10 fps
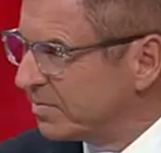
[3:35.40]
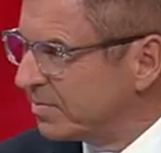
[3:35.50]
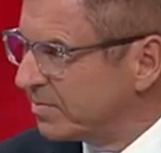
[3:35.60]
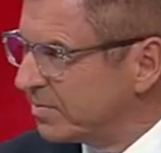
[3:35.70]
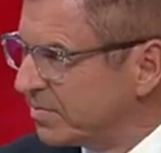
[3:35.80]

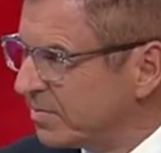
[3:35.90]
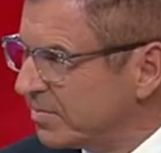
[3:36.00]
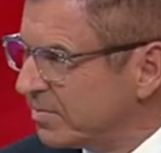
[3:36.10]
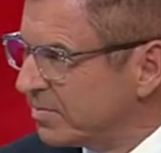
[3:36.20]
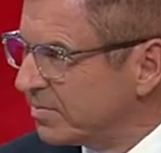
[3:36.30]

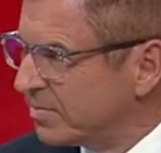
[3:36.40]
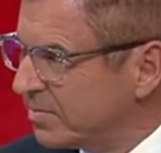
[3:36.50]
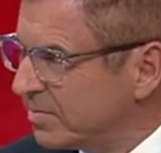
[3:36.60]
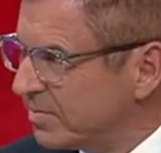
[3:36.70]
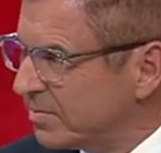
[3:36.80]

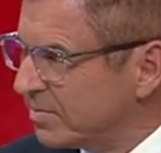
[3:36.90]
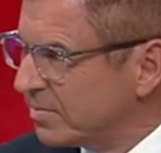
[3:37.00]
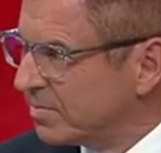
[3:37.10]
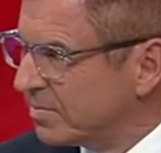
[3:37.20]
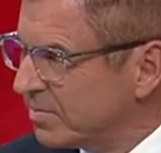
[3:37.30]

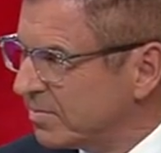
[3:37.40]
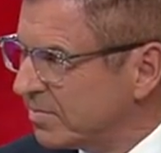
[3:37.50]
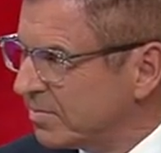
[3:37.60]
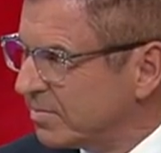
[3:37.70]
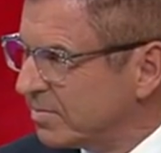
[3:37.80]

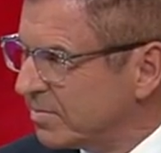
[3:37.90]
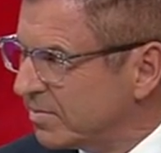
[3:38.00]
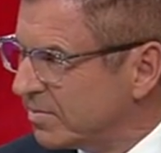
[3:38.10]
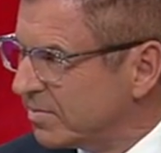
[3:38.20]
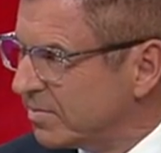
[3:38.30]

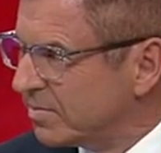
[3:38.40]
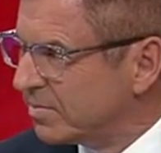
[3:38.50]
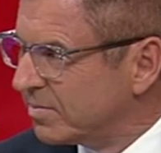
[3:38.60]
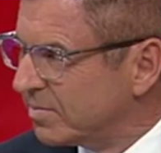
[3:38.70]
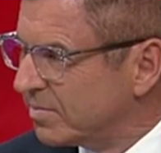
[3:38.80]

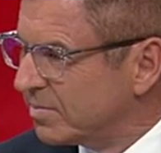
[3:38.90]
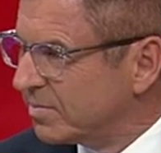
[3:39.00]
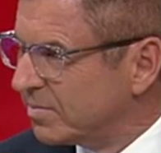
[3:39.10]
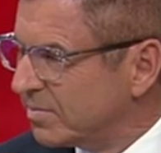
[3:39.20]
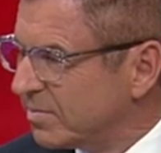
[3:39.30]

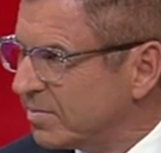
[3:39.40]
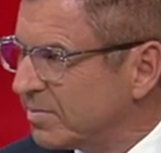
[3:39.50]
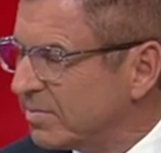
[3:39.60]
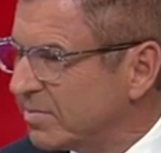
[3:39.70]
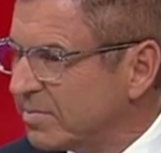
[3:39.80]

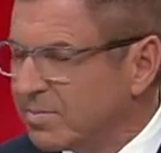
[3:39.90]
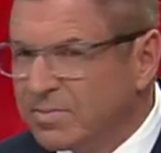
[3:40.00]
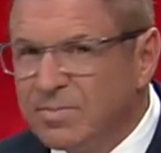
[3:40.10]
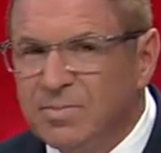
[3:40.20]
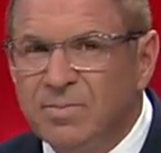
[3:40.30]

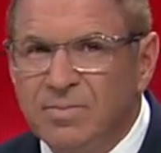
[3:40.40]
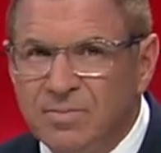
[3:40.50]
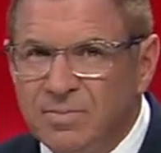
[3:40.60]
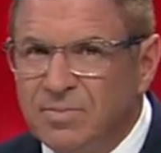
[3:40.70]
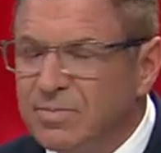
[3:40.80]

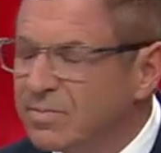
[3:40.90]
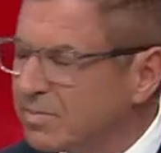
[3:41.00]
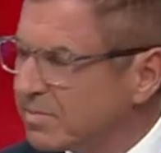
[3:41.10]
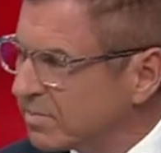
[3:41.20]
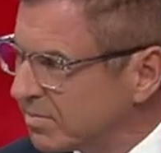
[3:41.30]

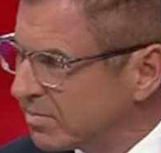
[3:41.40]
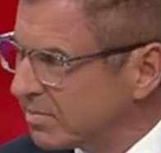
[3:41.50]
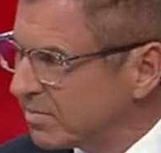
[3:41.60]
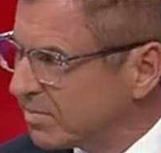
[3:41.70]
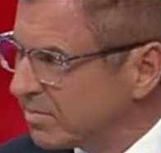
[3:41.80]

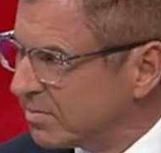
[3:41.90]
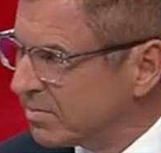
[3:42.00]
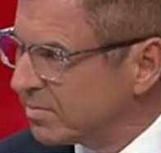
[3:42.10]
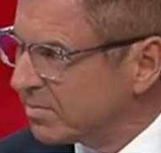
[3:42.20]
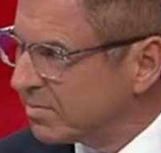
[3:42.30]

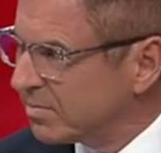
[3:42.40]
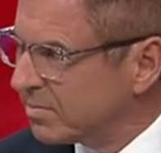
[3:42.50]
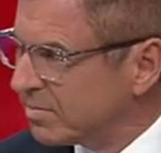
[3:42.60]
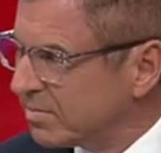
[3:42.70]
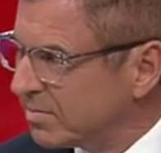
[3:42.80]

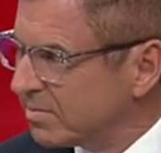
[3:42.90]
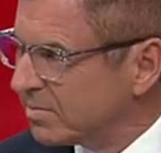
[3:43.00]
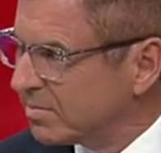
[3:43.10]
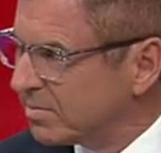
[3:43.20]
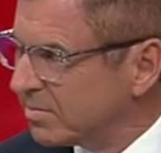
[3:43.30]
This person isn't speaking.